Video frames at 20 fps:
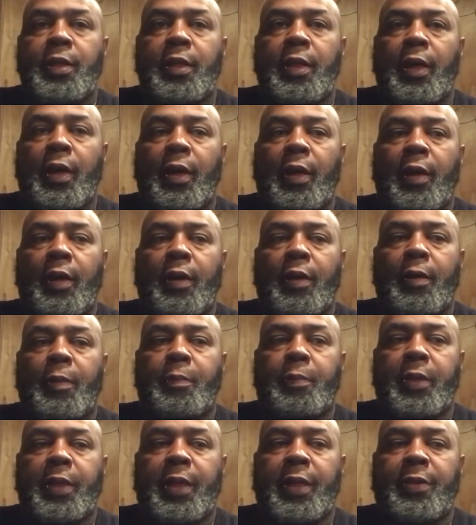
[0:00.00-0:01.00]
uh,
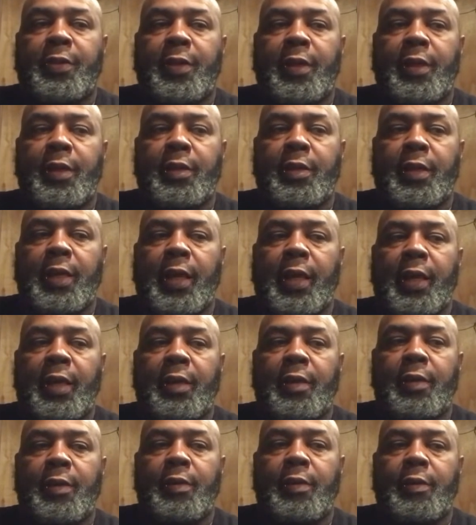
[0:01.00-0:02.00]
but I think
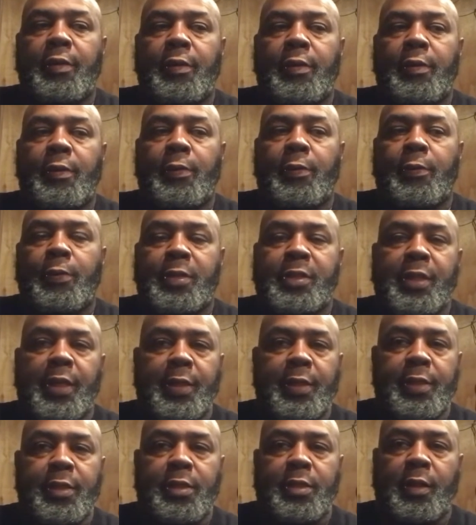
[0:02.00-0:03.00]
that once I
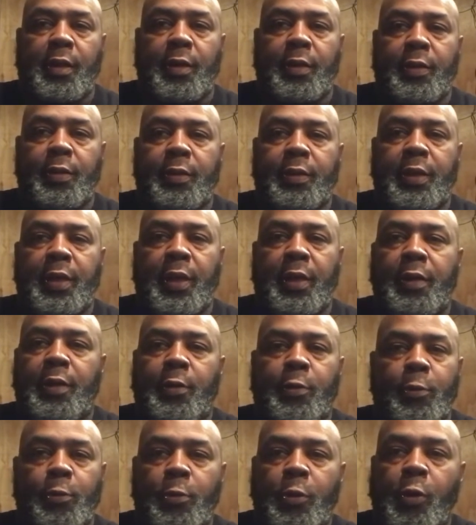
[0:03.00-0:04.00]
get started on that,
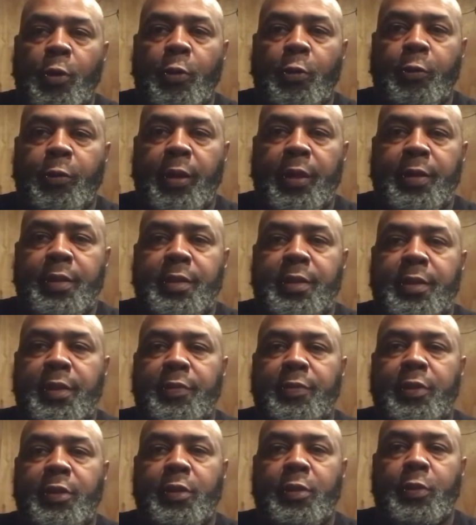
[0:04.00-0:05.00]
it'll roll
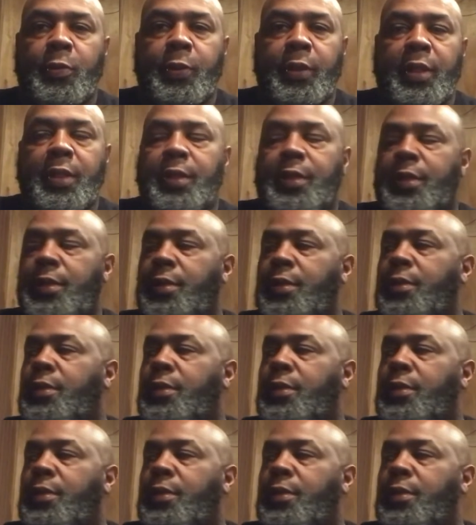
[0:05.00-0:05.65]
relatively quickly.